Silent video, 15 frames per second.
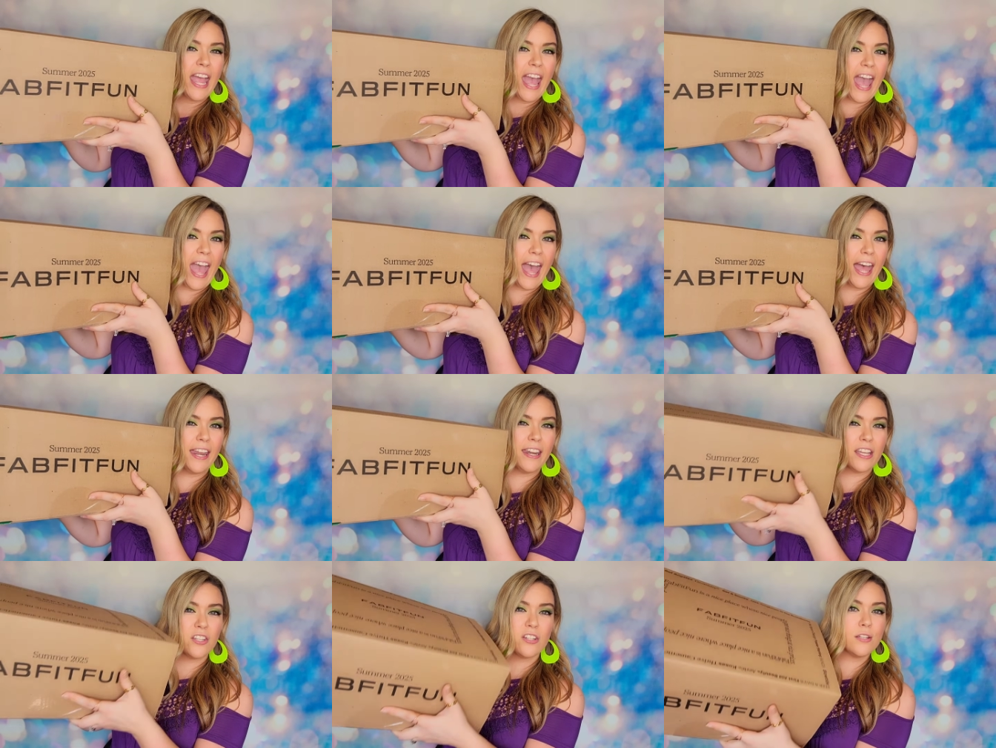
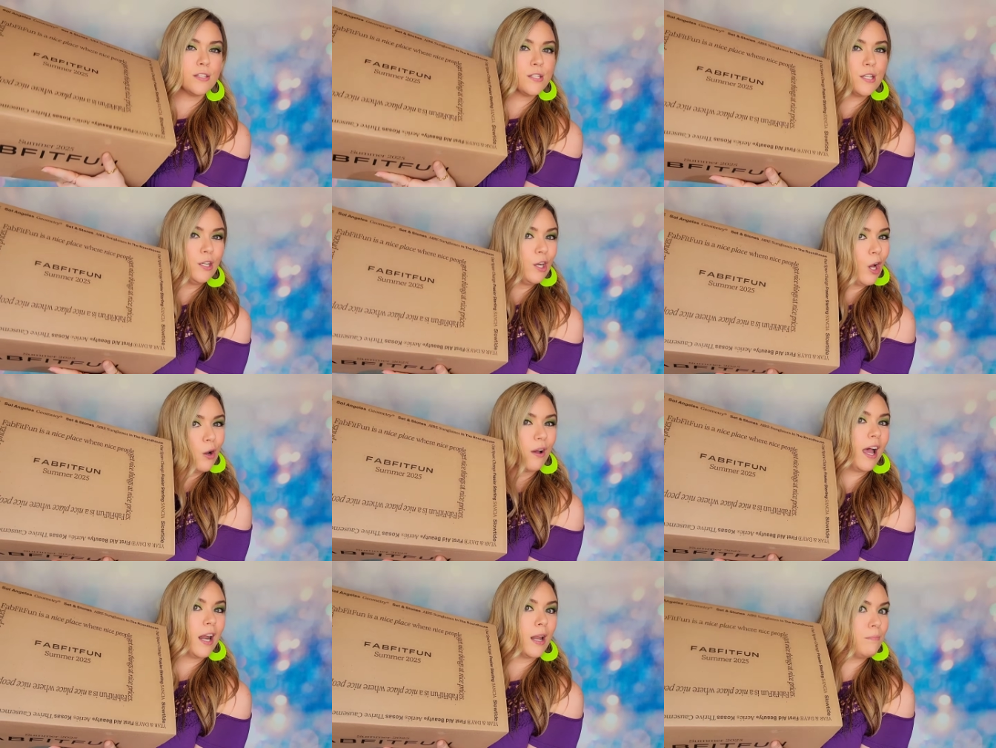And it's just,
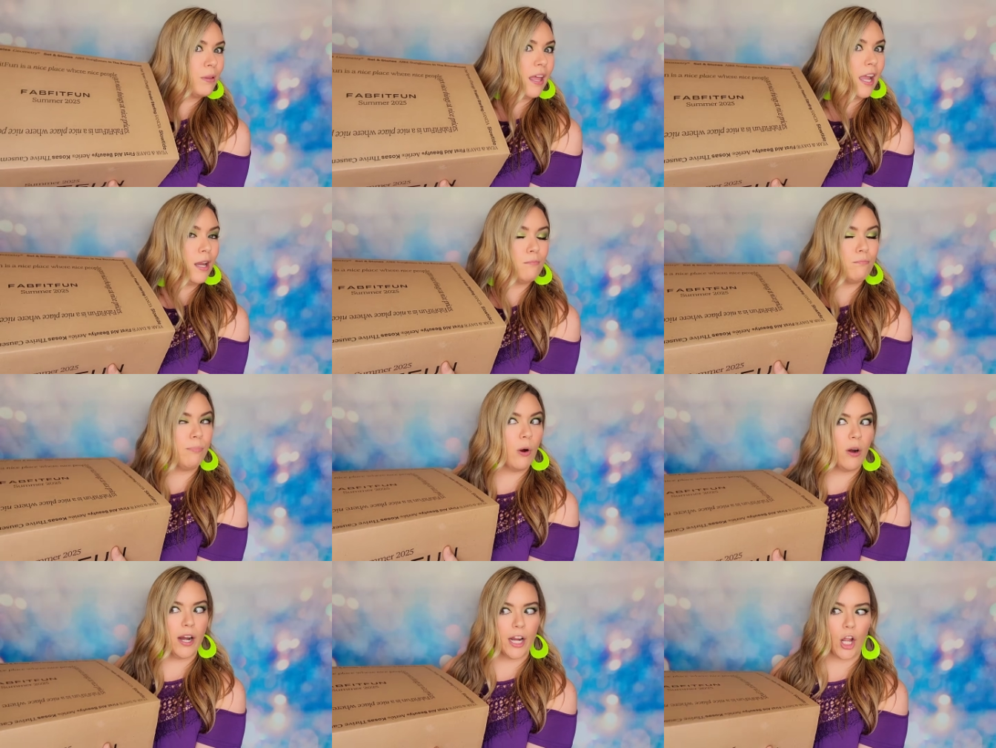kind of plain
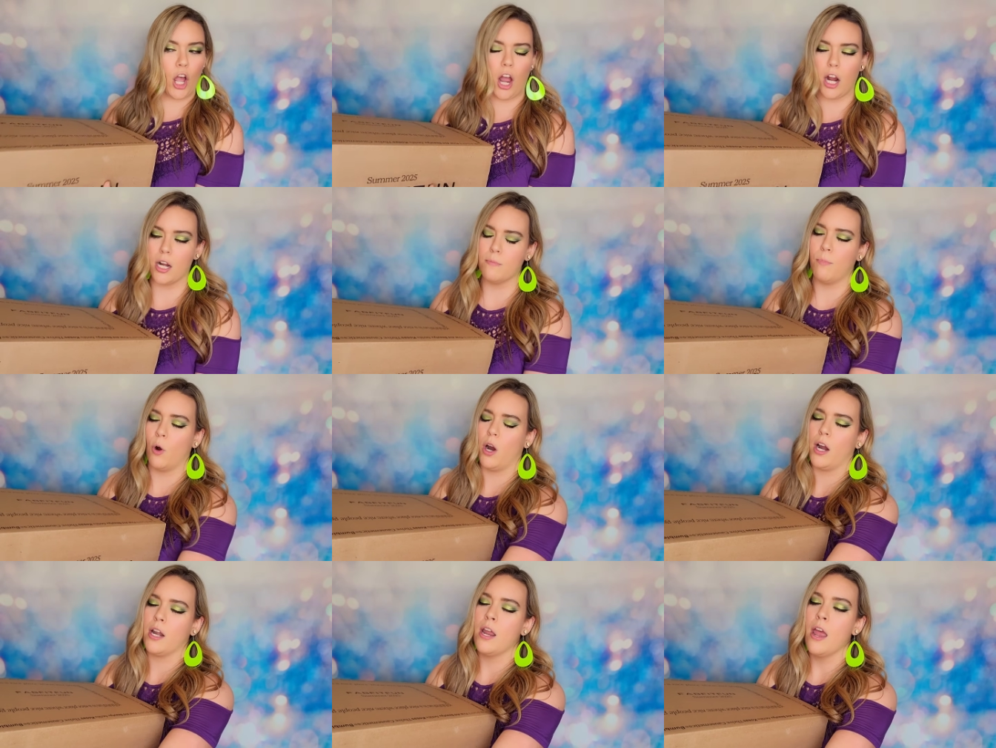boring
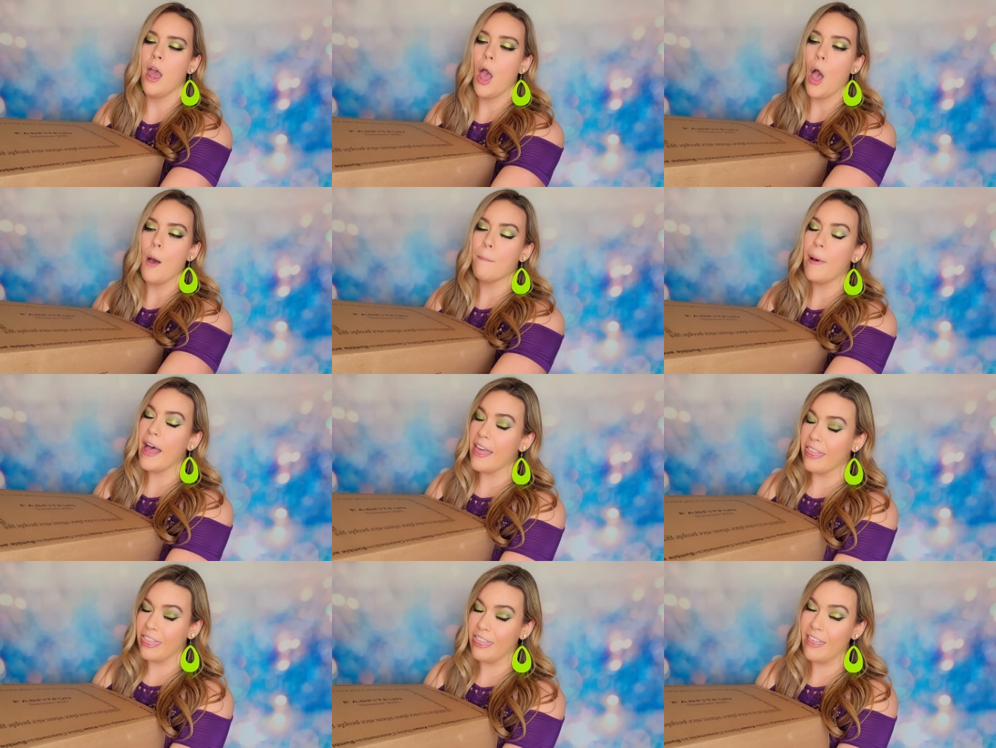cardboard.
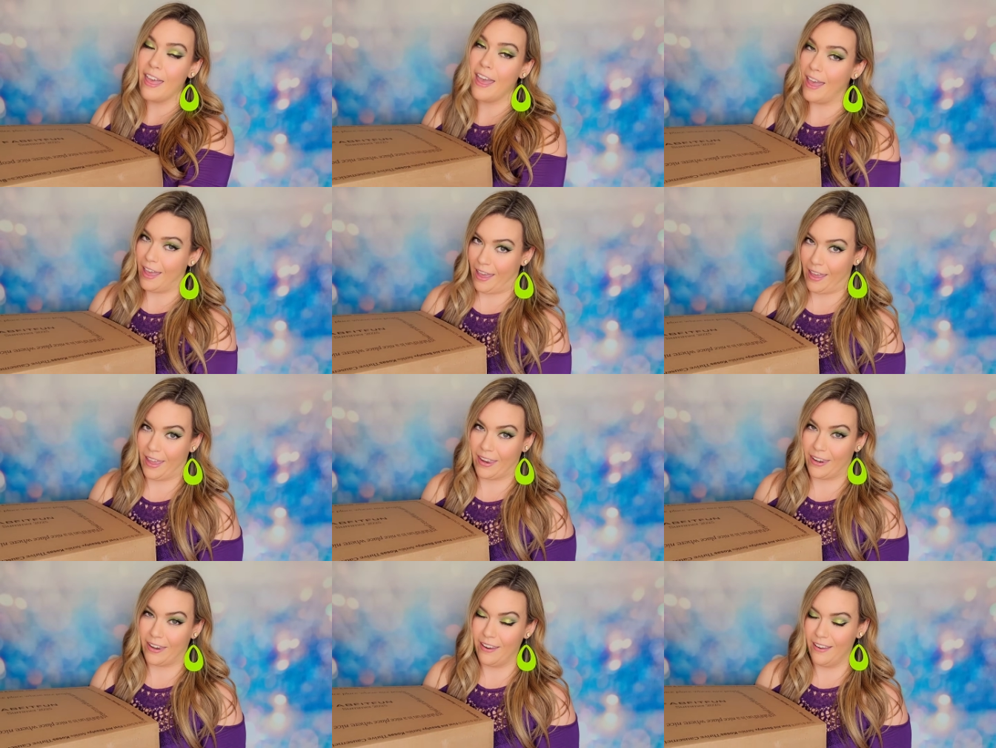But then